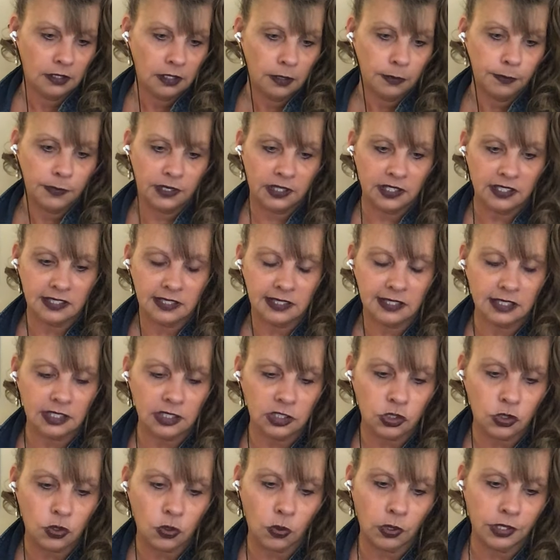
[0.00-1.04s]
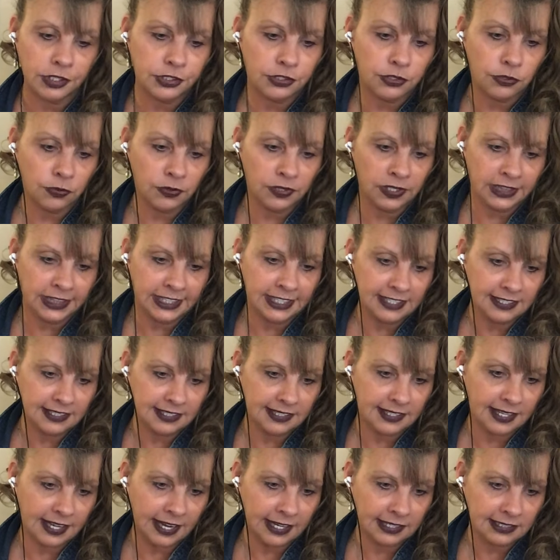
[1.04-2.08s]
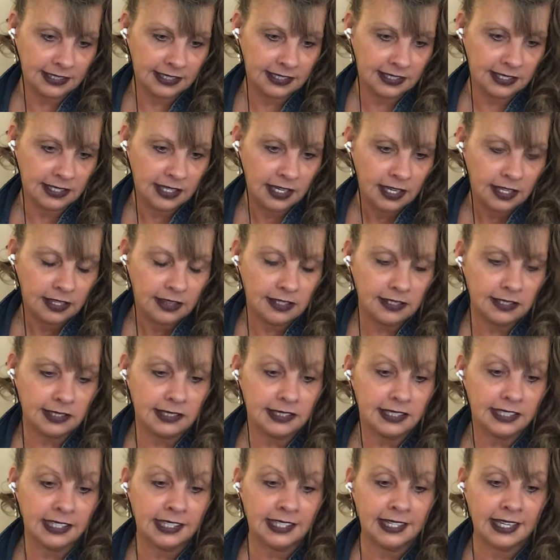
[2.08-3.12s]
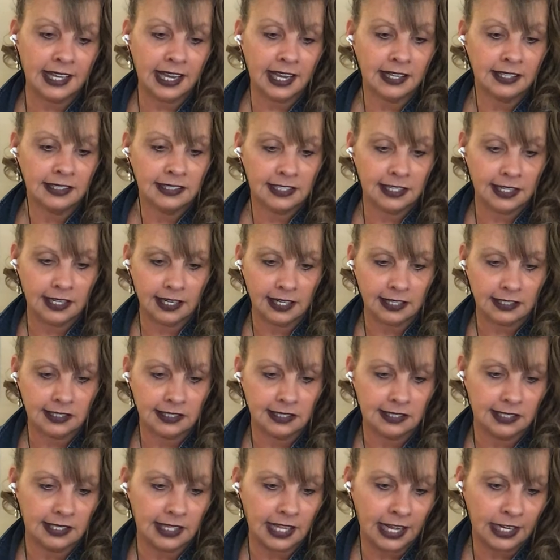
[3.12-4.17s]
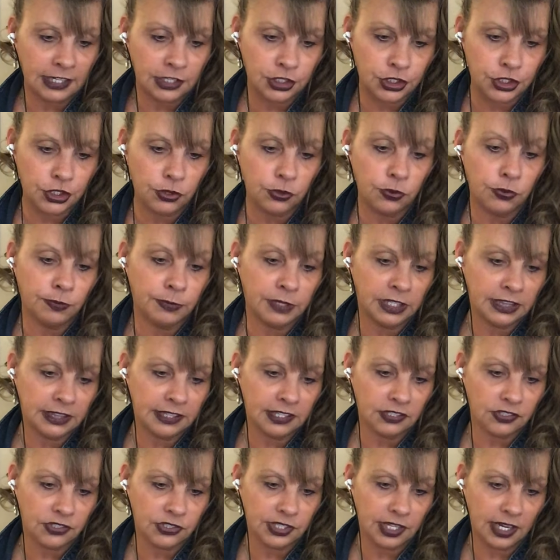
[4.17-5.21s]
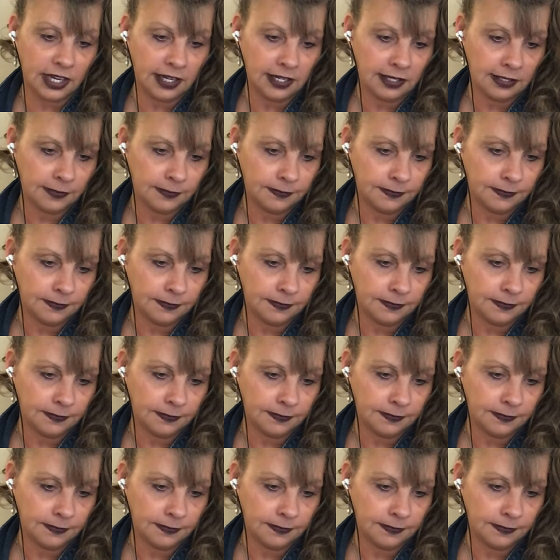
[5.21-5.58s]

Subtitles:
because this is going to release that. This is again connected to that attunement they're saying.